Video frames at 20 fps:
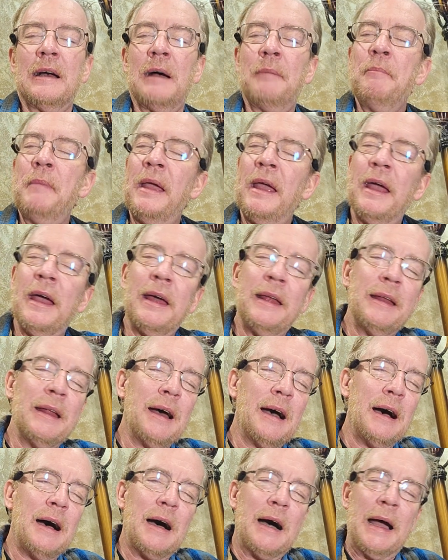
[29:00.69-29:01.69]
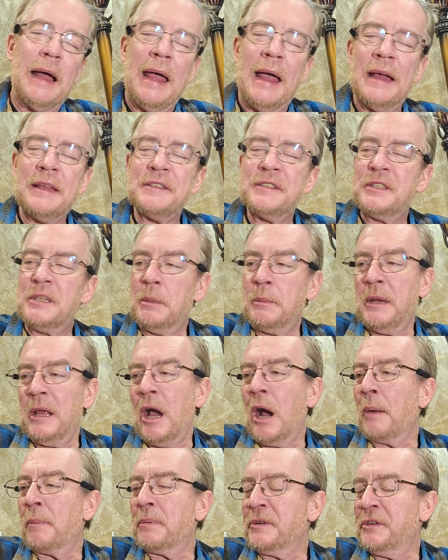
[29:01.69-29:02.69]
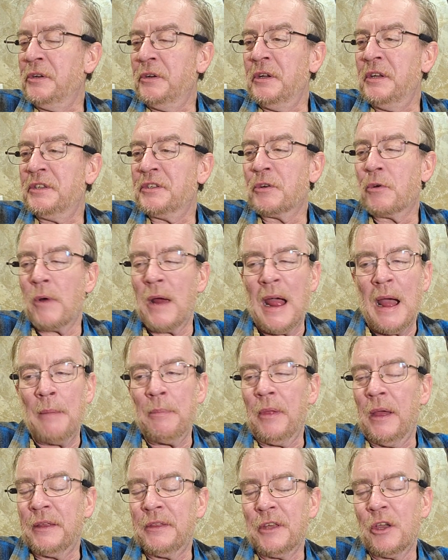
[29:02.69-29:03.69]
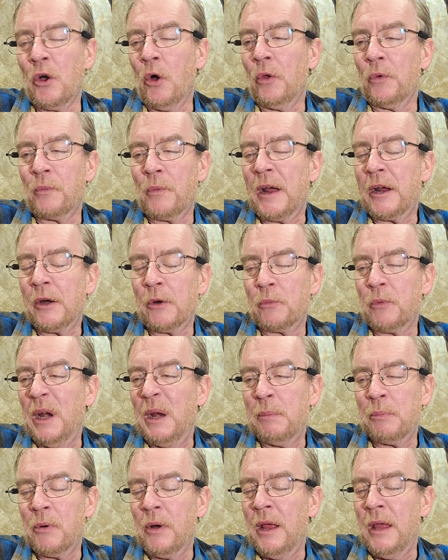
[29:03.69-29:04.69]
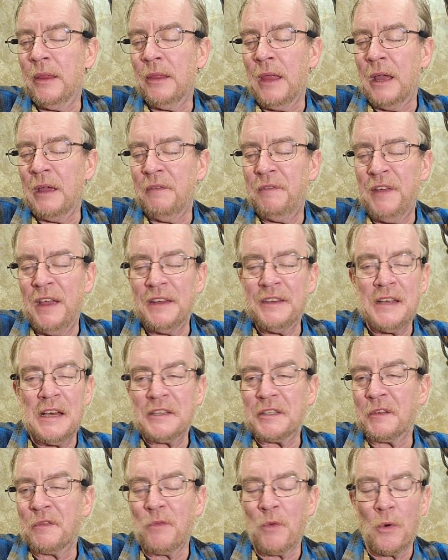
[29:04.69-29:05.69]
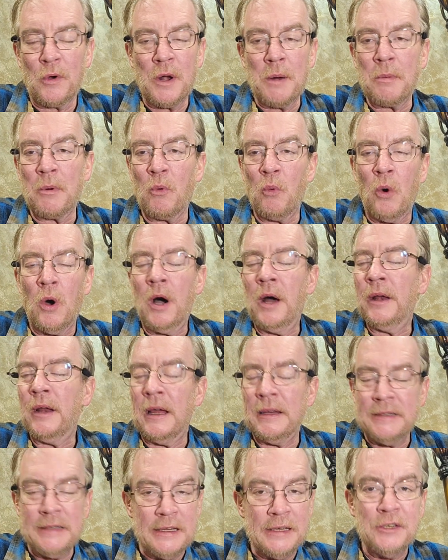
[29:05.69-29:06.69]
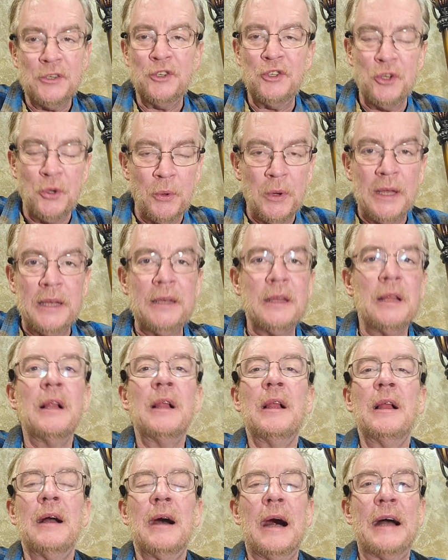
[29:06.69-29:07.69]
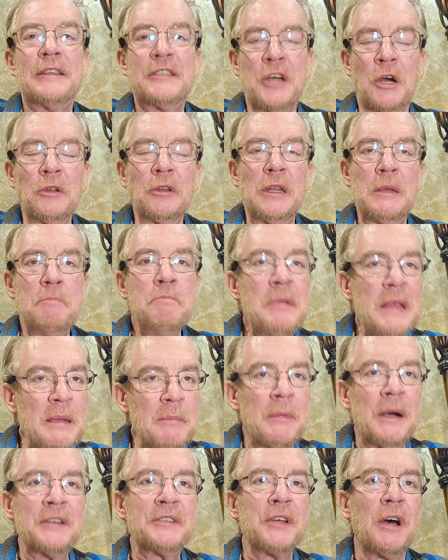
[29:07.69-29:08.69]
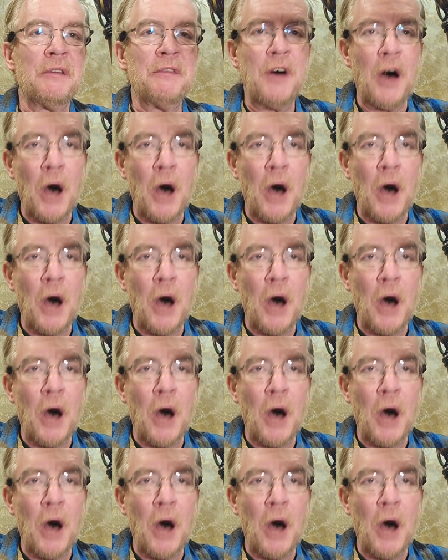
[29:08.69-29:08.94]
had so many opportunities to grab, like, the Golden Record reprint, like, Fantastic Four #1. I didn't do it. I totally beat myself